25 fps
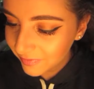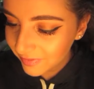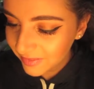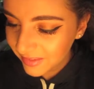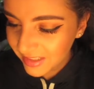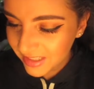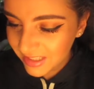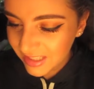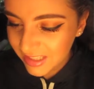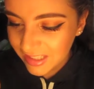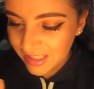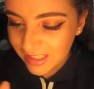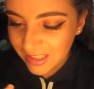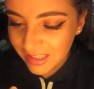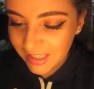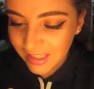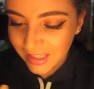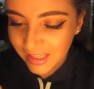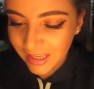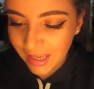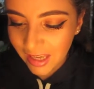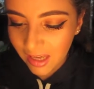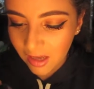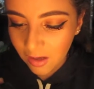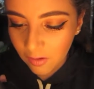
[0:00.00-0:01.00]
This is the
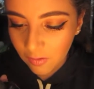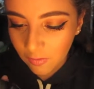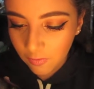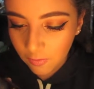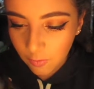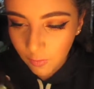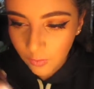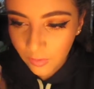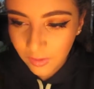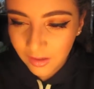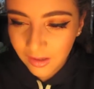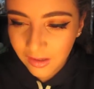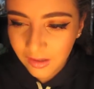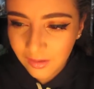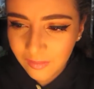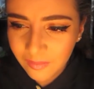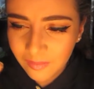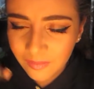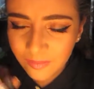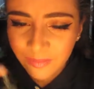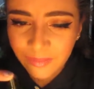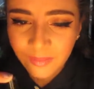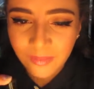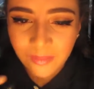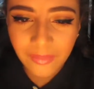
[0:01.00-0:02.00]
e.l.f. one.
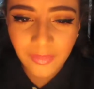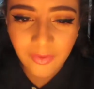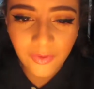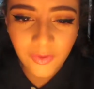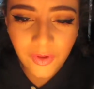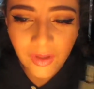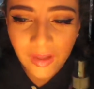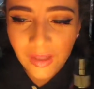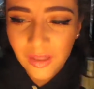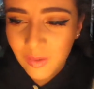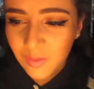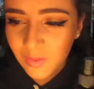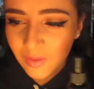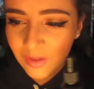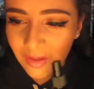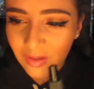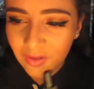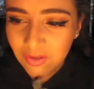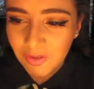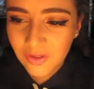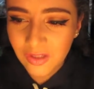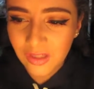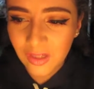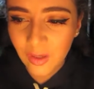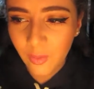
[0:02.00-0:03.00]
Before this one I was
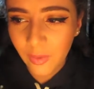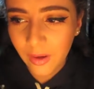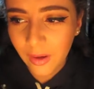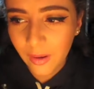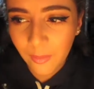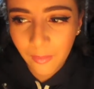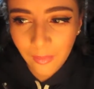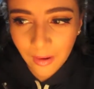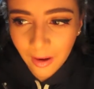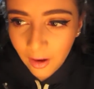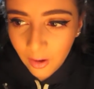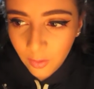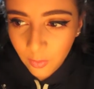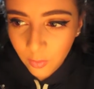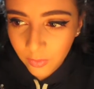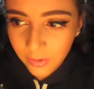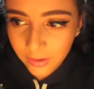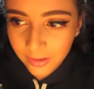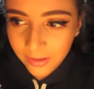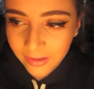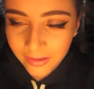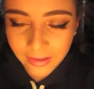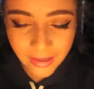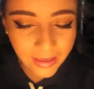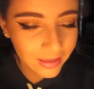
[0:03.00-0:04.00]
using a Wet n Wild
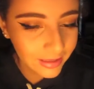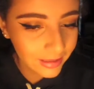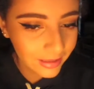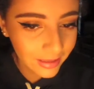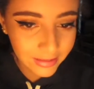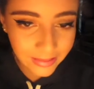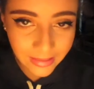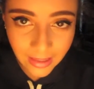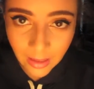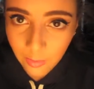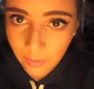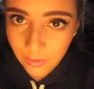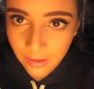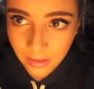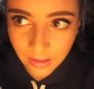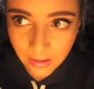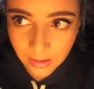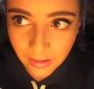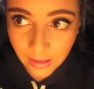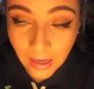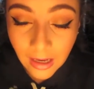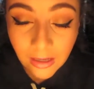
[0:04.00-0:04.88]
one. I didn't like that one either.